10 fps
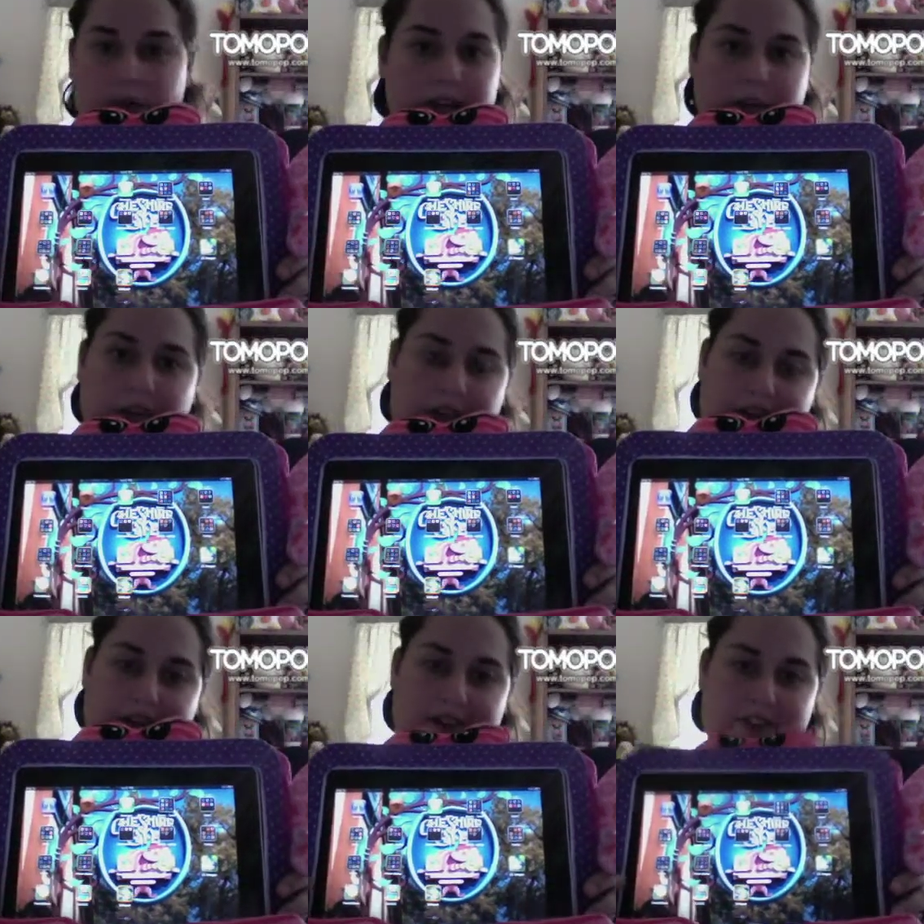Not sure why
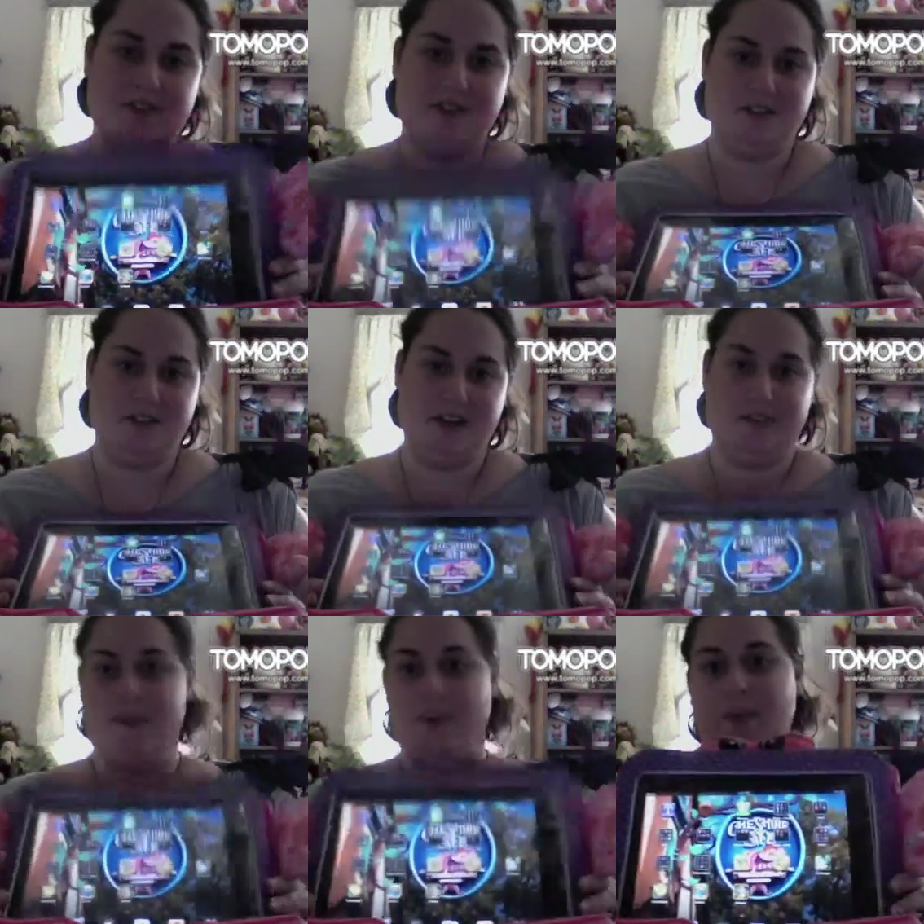you'd want to do that, because then
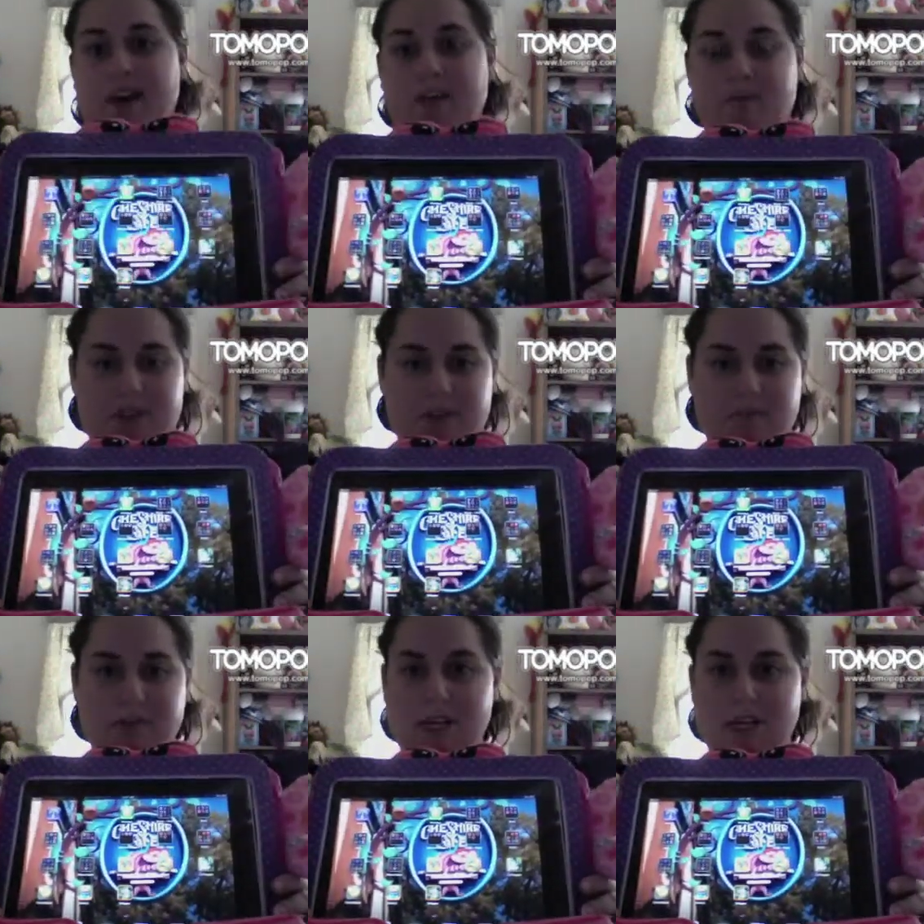she kind of falls back,
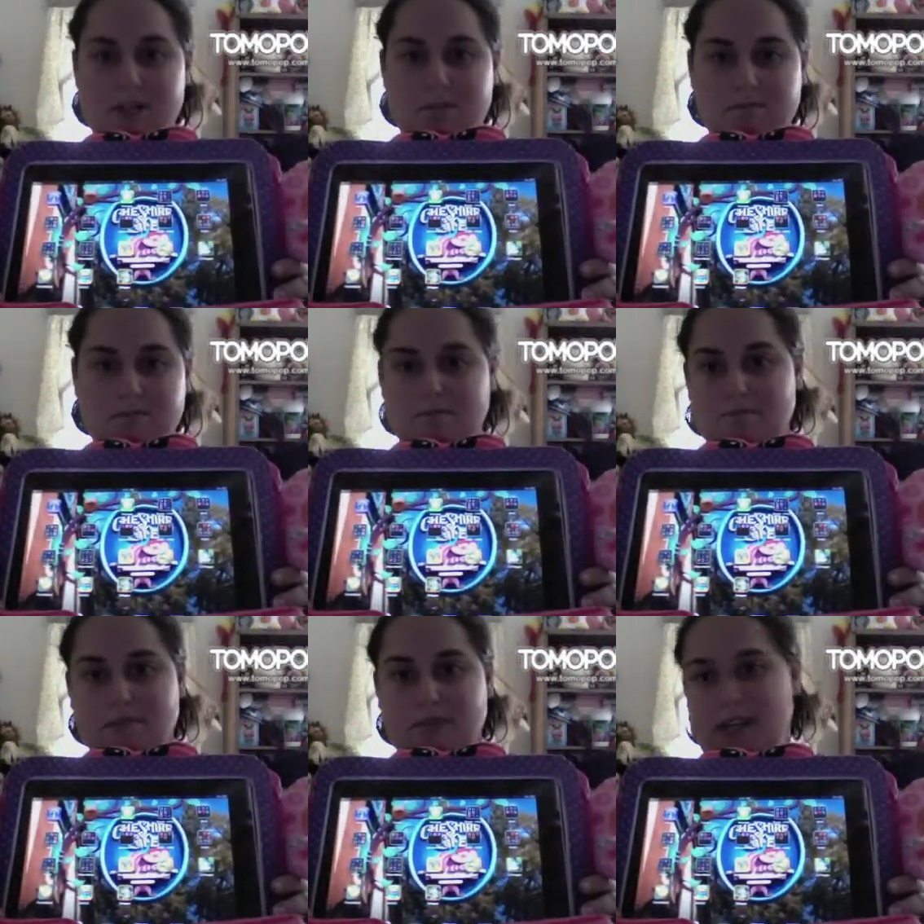but
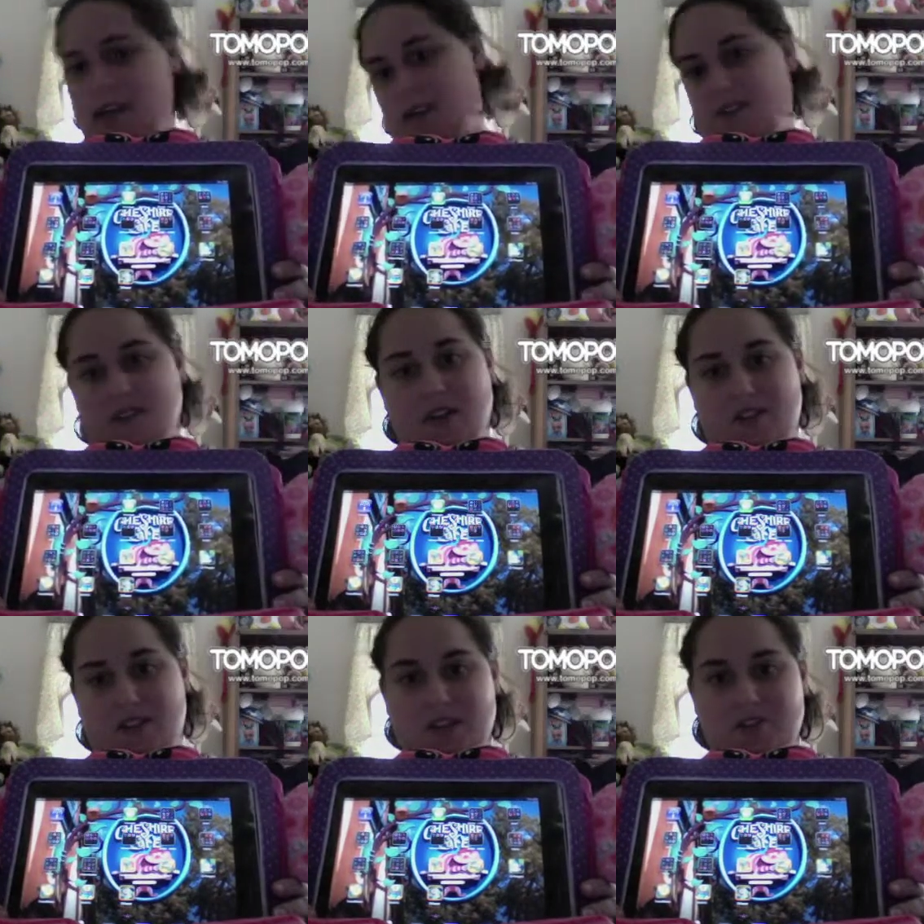
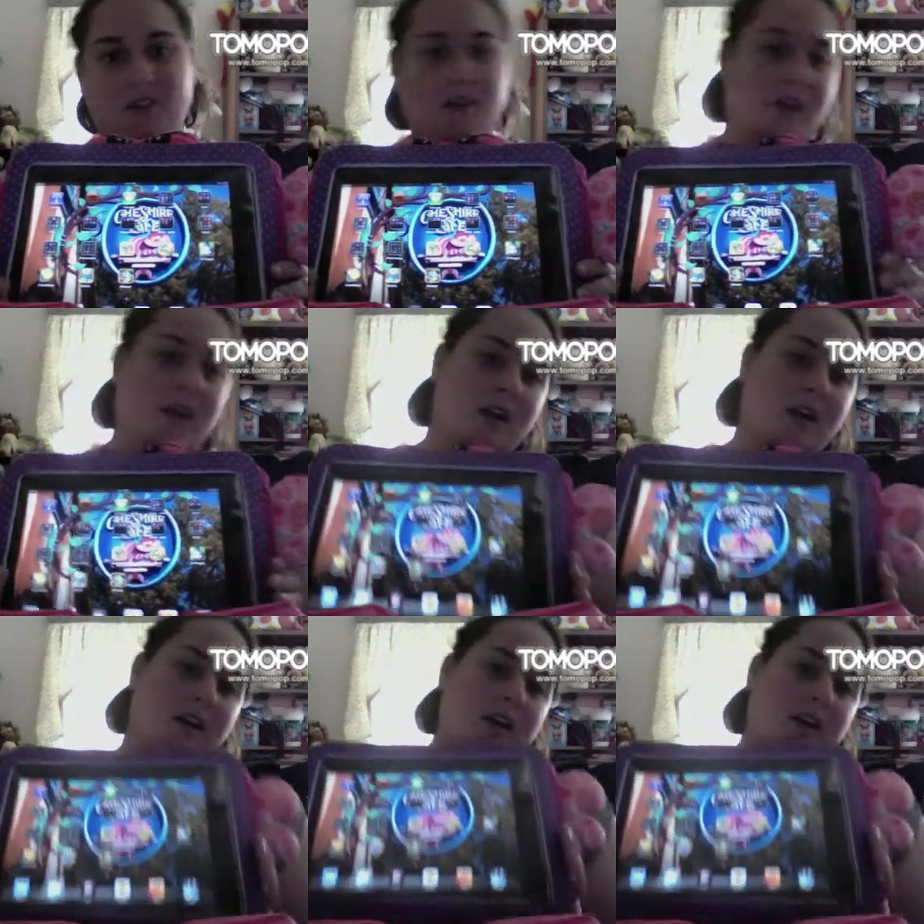yeah, it's a nice touch.